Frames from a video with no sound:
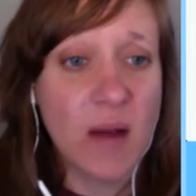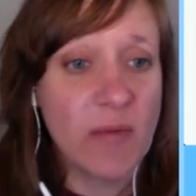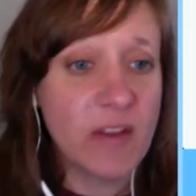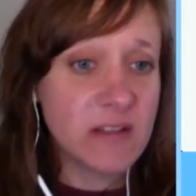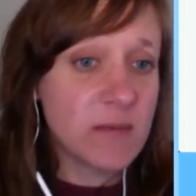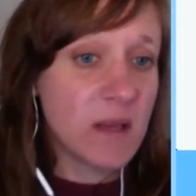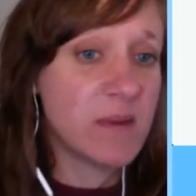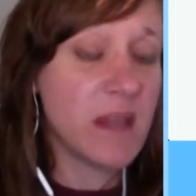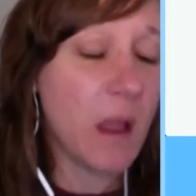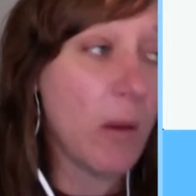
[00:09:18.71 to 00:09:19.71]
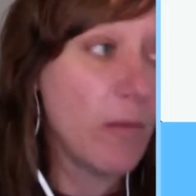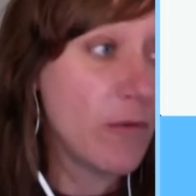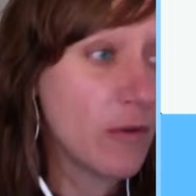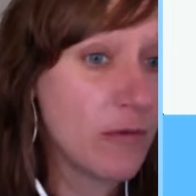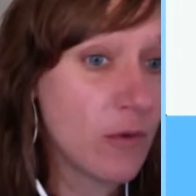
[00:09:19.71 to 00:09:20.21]
This might be
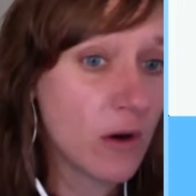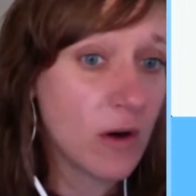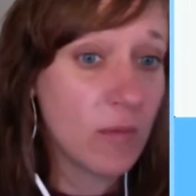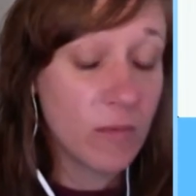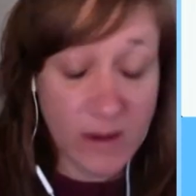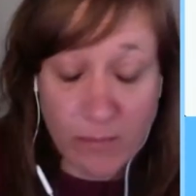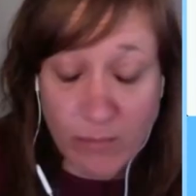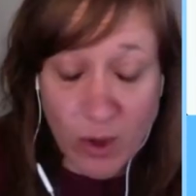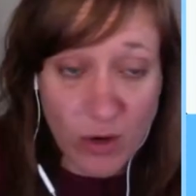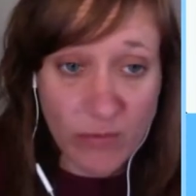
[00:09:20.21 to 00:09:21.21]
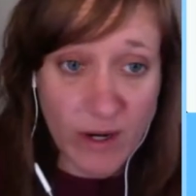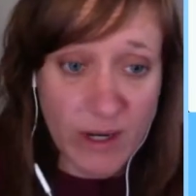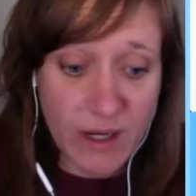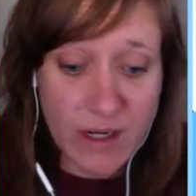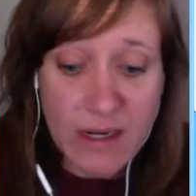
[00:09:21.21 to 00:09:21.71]
helpful for like blog
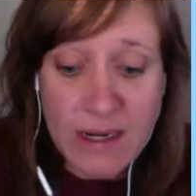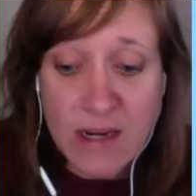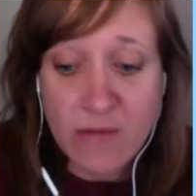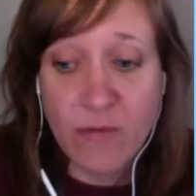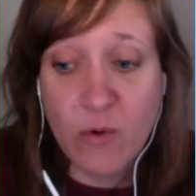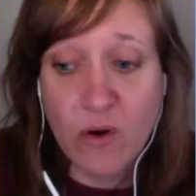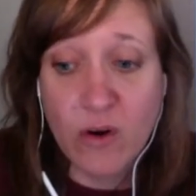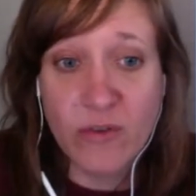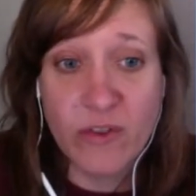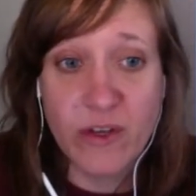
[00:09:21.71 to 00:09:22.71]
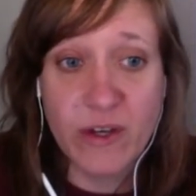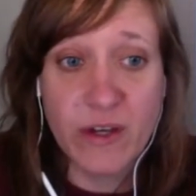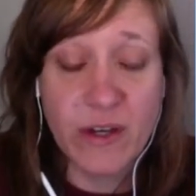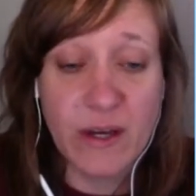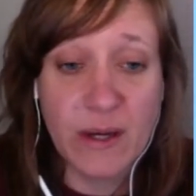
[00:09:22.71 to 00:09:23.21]
writing, for the
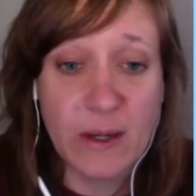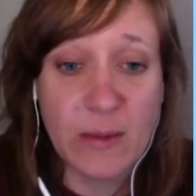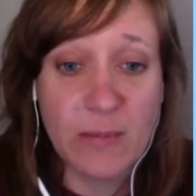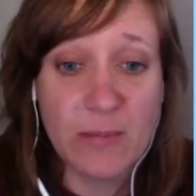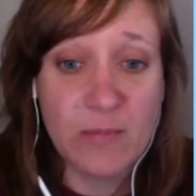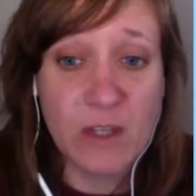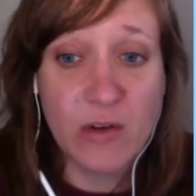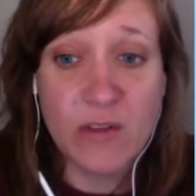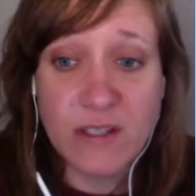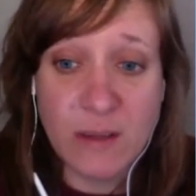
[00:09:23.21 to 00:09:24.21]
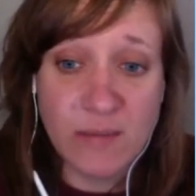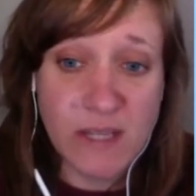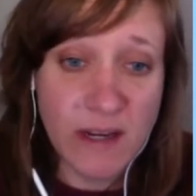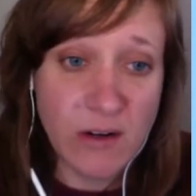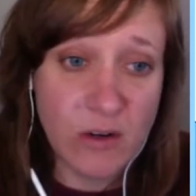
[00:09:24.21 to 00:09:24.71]

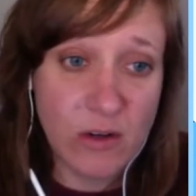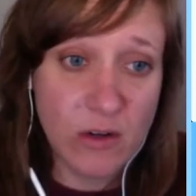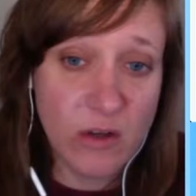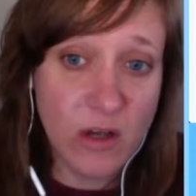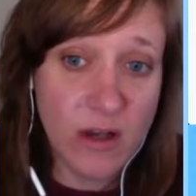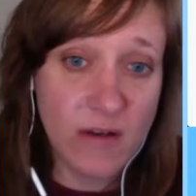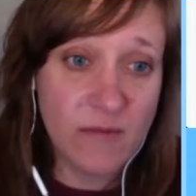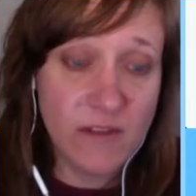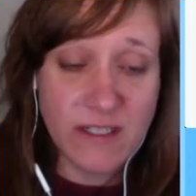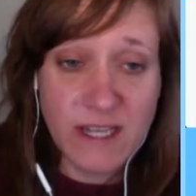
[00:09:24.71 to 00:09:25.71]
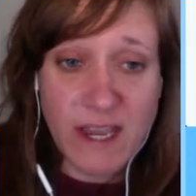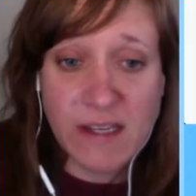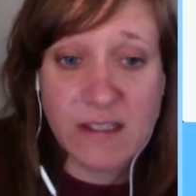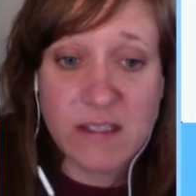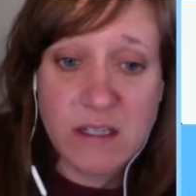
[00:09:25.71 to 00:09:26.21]
subtitle of the
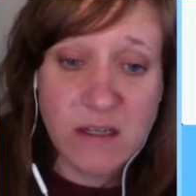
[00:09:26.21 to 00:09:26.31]
text,